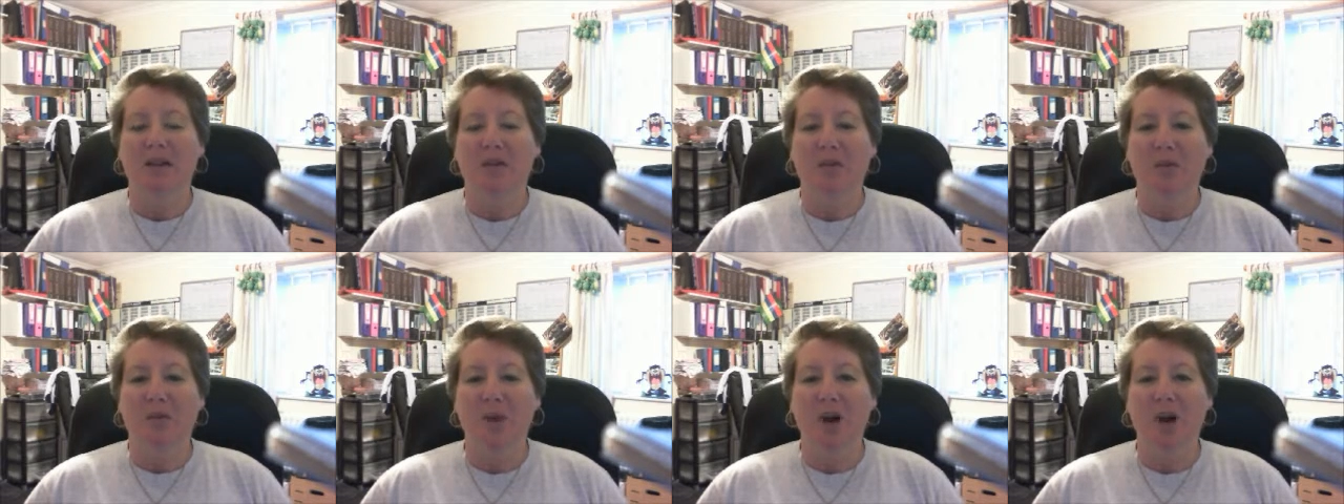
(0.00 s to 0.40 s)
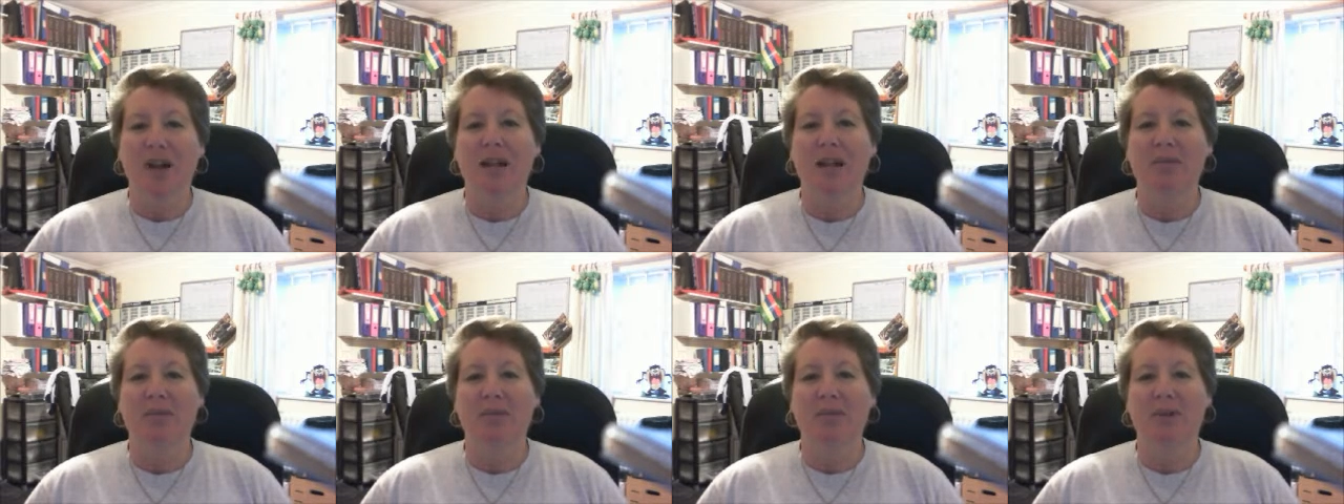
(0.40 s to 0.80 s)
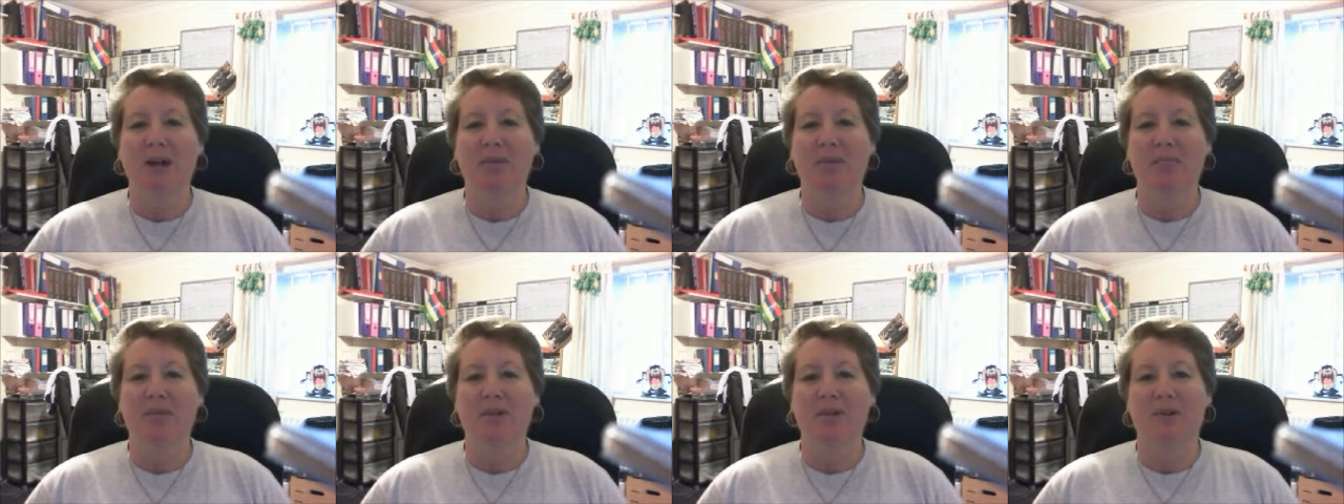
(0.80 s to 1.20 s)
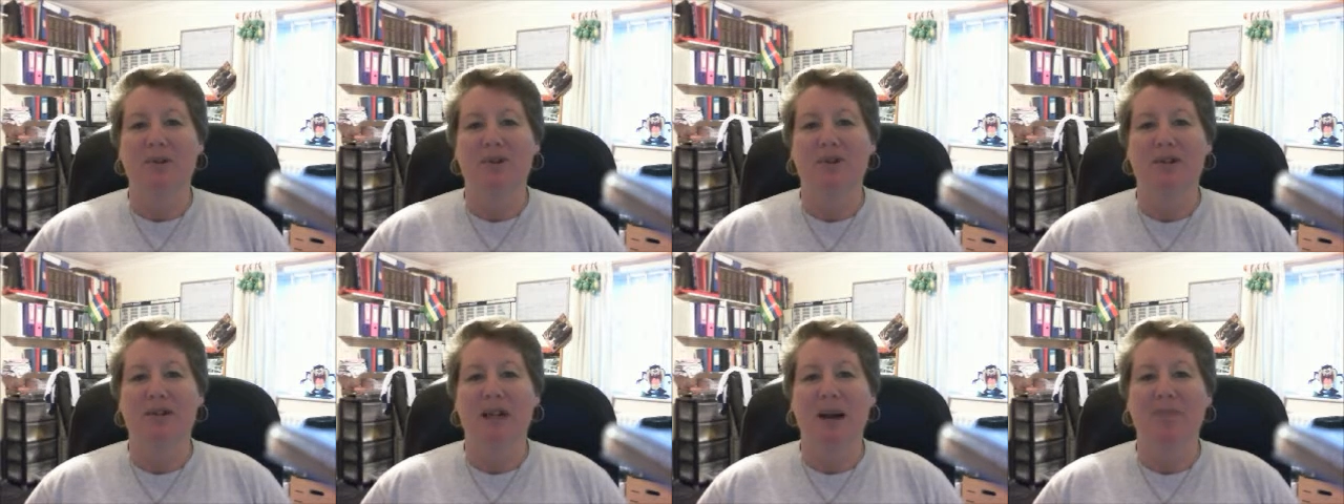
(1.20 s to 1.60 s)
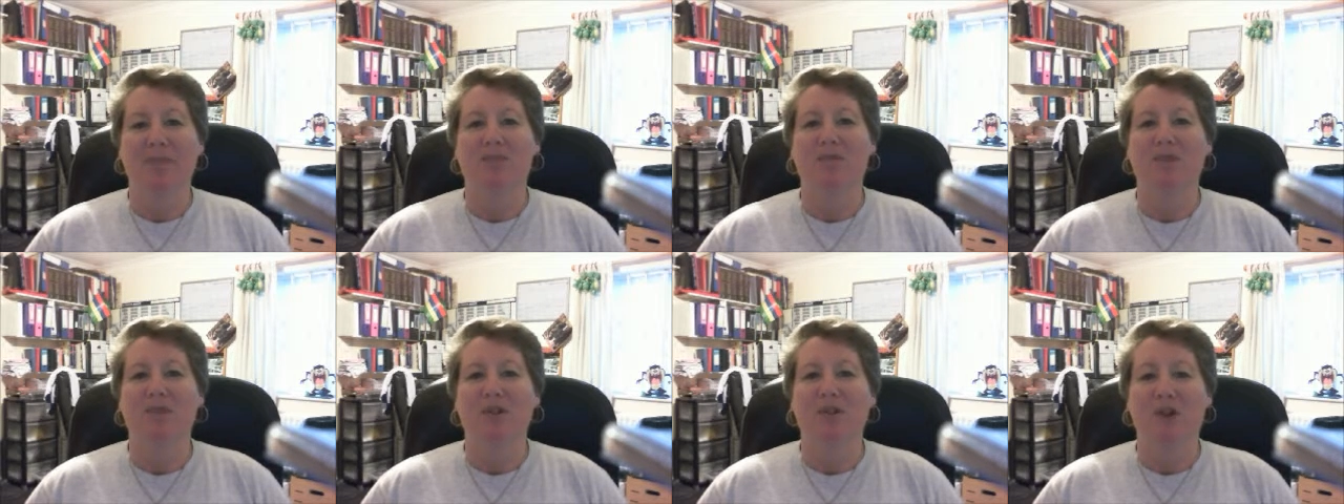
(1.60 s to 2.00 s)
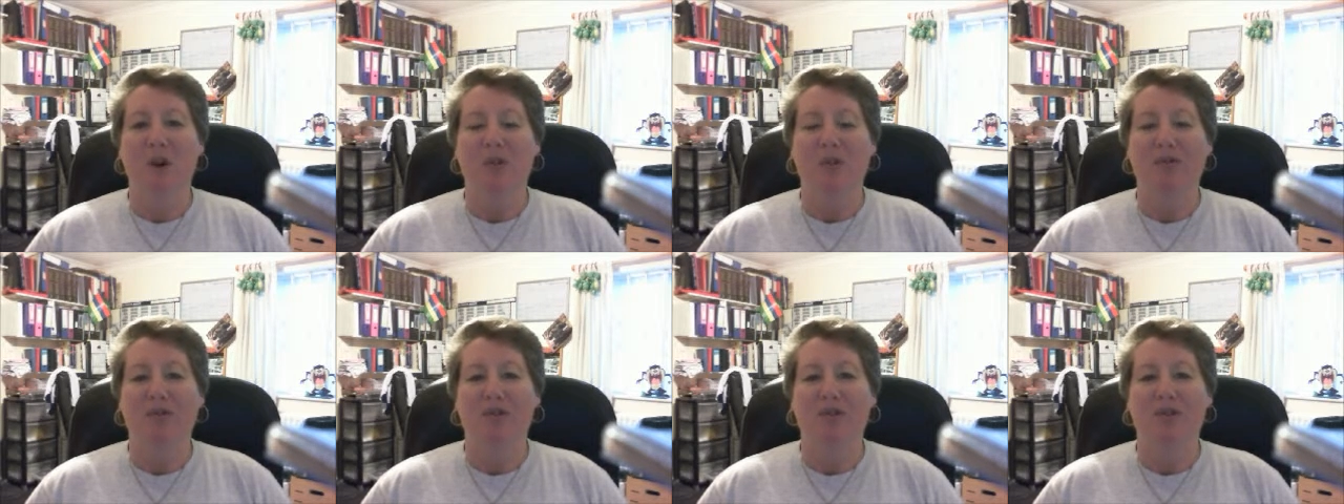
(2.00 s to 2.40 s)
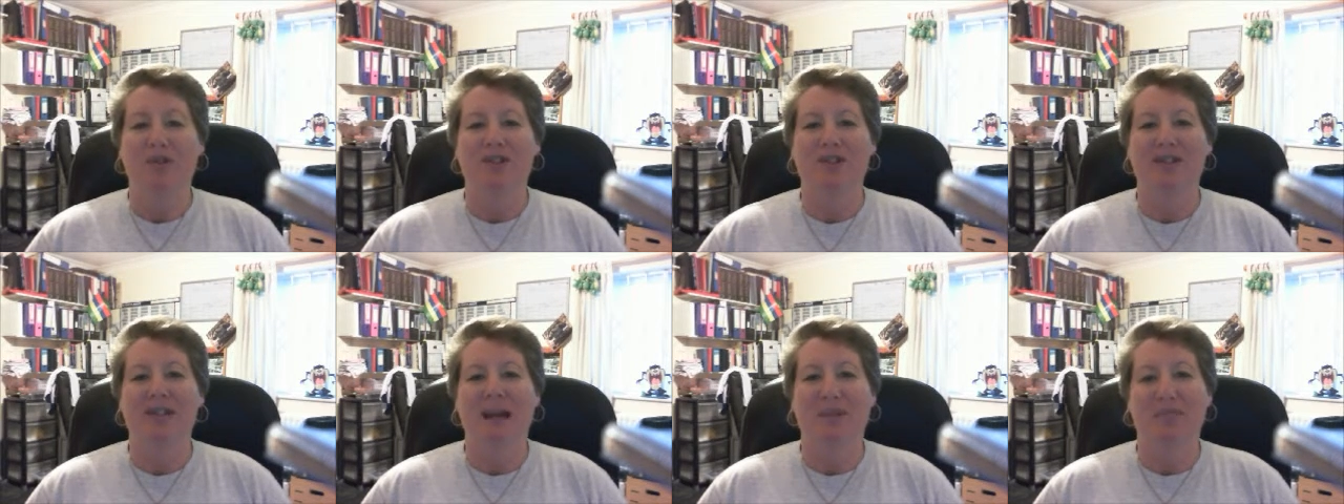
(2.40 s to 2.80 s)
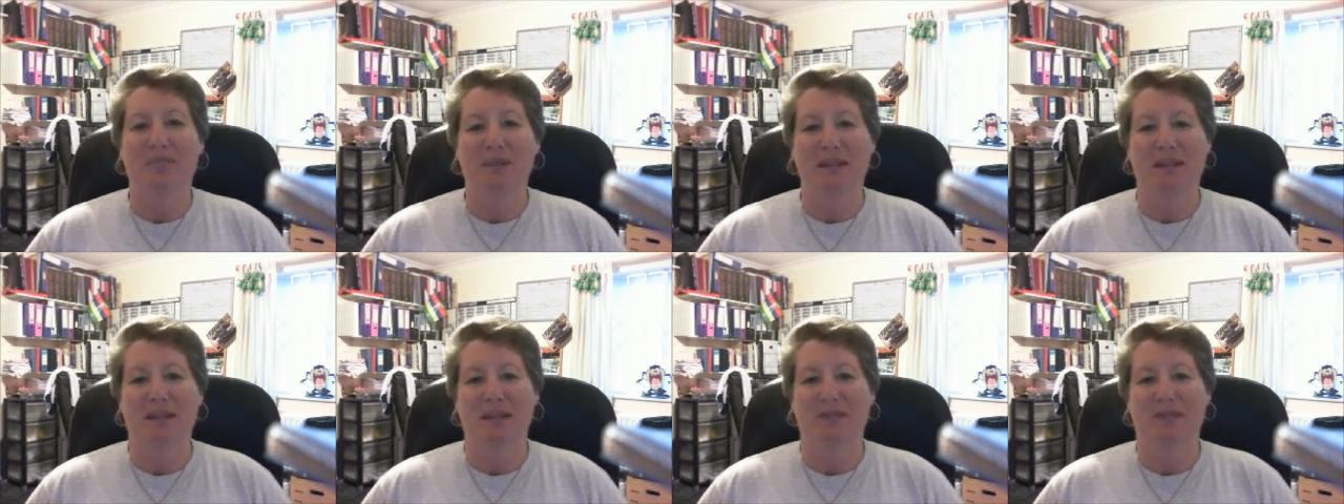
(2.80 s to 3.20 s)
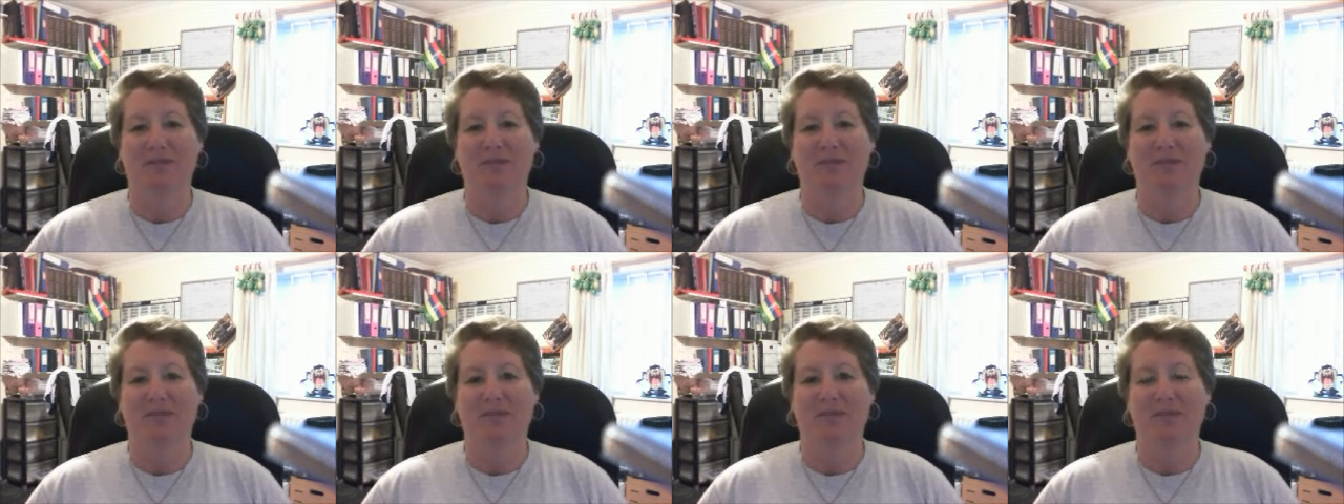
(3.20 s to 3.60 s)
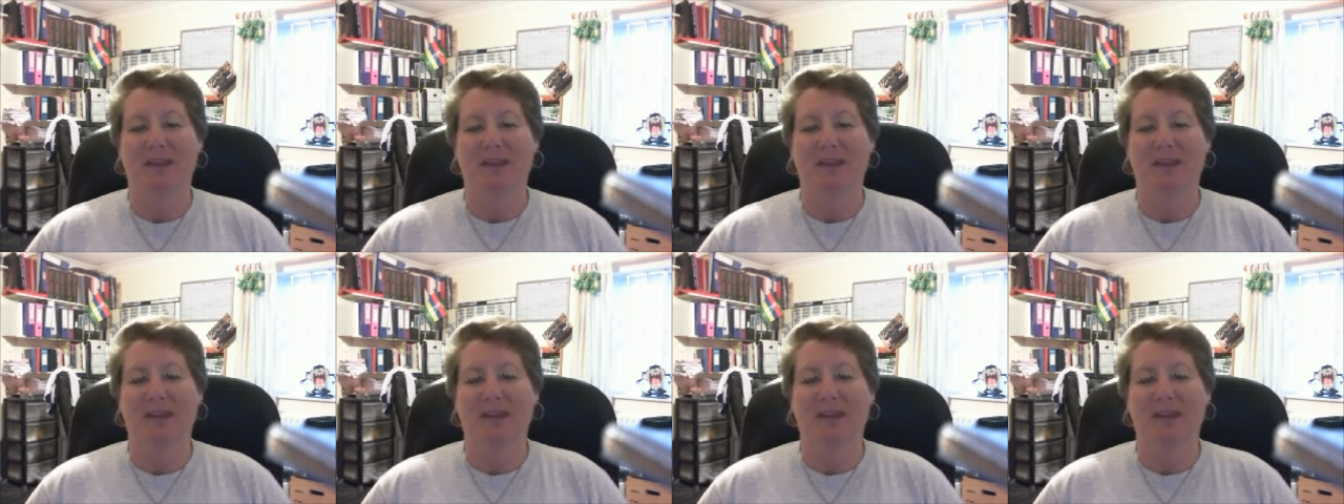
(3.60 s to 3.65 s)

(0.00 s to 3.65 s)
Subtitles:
working more numbers comes with confidence and belief.